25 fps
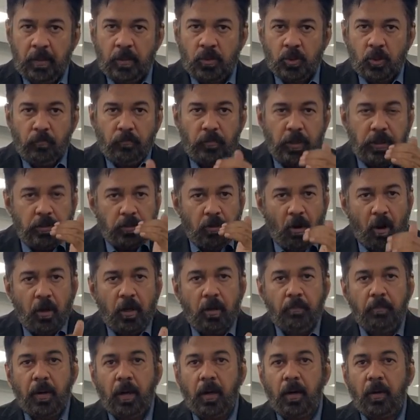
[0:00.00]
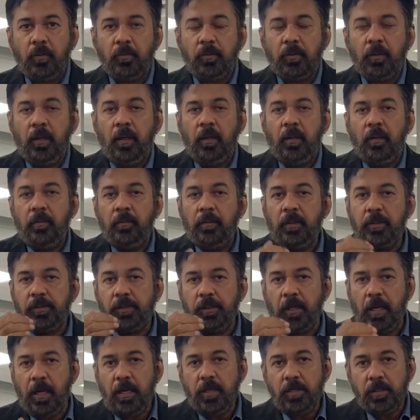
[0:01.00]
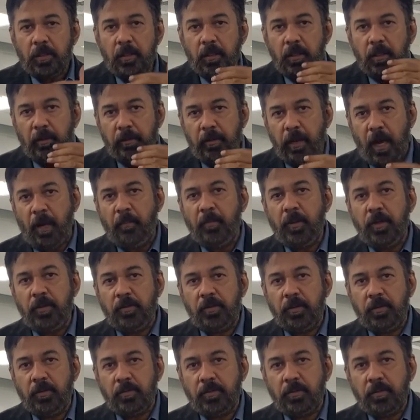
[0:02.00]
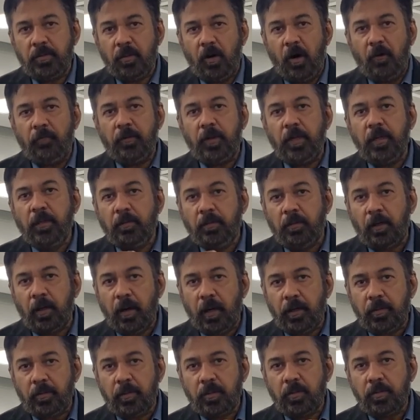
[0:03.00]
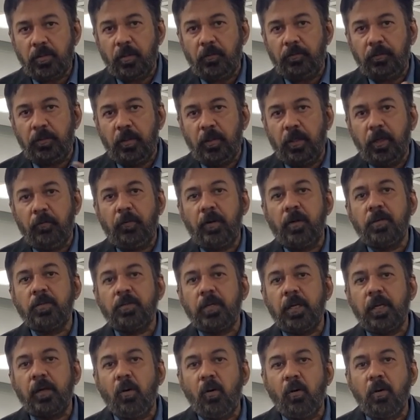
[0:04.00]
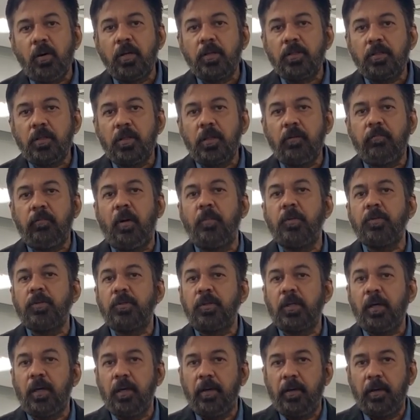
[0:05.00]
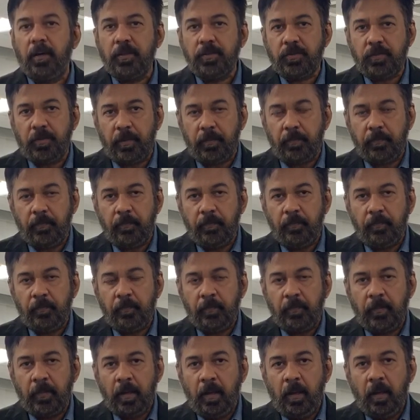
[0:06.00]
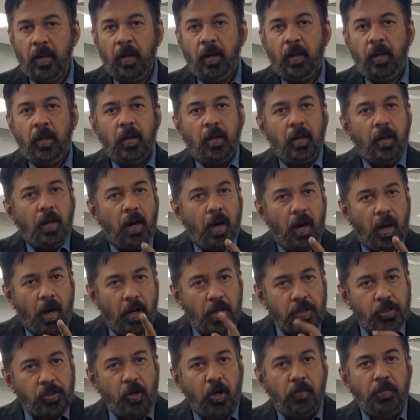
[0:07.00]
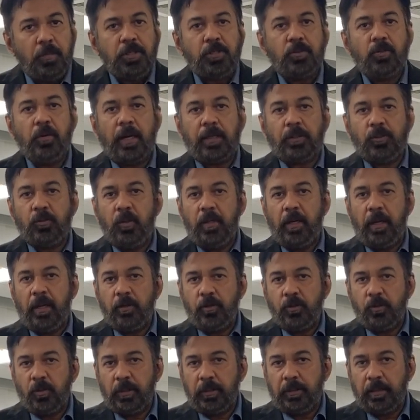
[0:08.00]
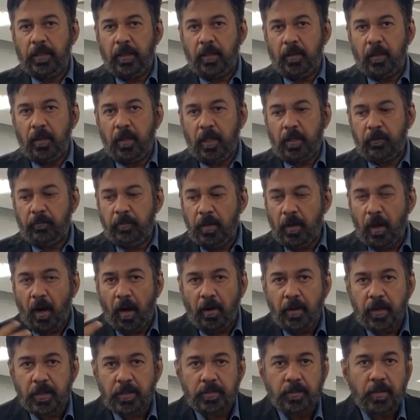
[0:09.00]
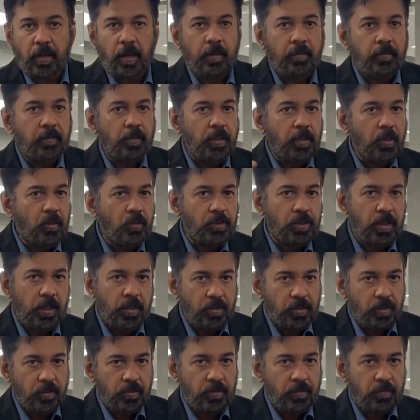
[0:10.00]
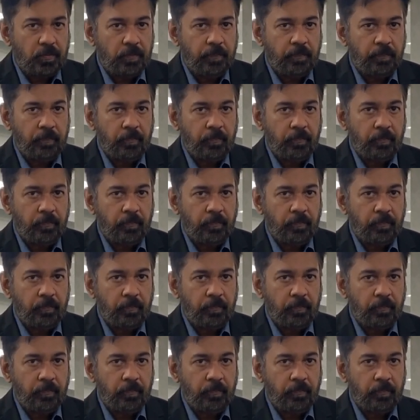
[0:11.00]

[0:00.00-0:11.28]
So, we talk about the change in dimensions of interactions of the different stakeholders in the pharmaceutical industry. Our job is to actually ensure that like we understand the new changes.